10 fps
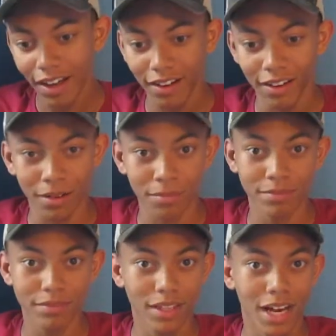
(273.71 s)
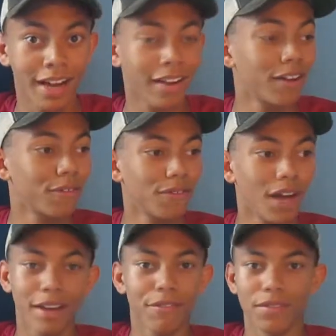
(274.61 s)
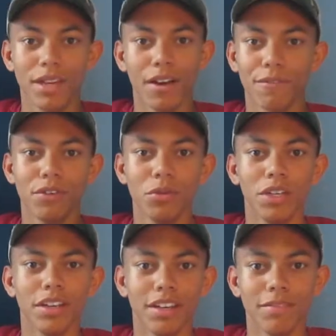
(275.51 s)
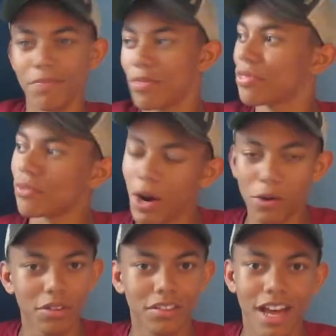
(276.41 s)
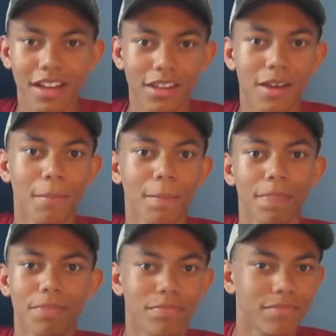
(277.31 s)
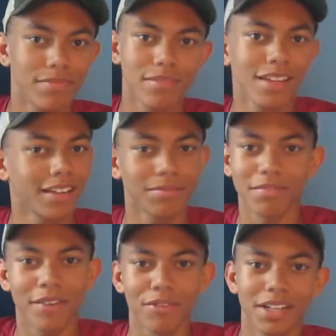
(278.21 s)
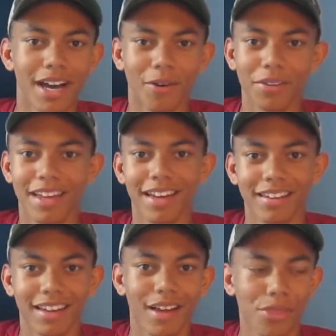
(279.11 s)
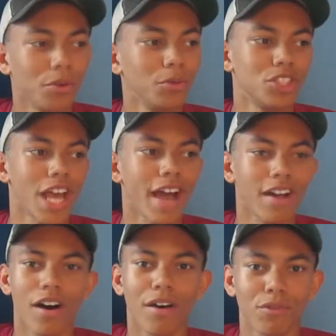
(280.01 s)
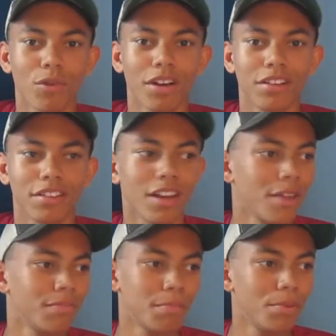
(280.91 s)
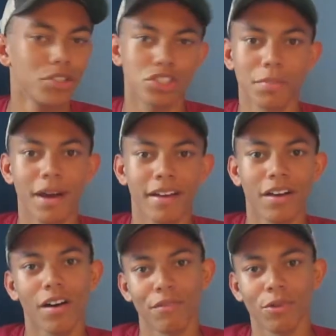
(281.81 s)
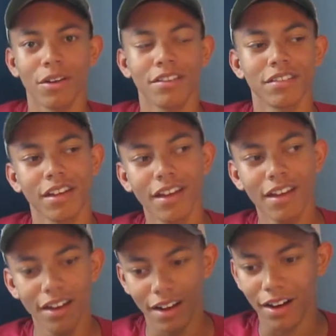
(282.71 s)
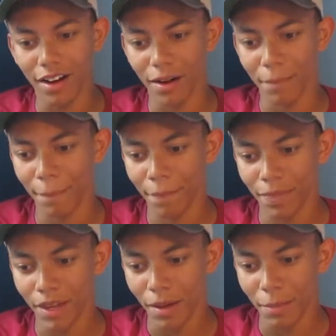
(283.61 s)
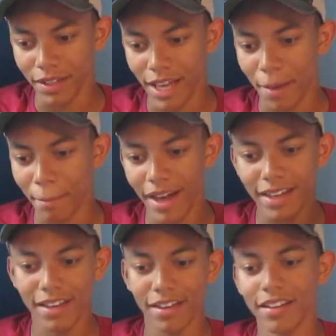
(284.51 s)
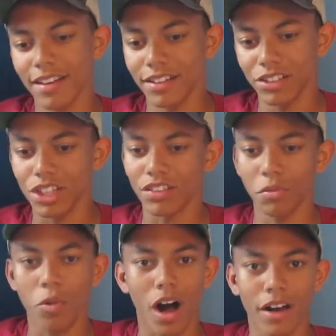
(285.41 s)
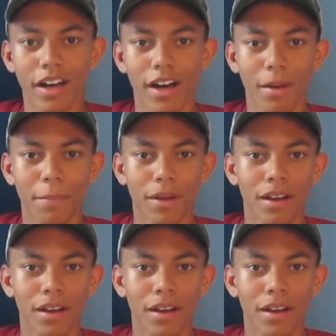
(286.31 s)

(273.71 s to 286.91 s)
I've got a few good throws at them, like every now and then. Like I threw Jack off once, and I pushed Mike off once. But yeah, Mike could just walk up,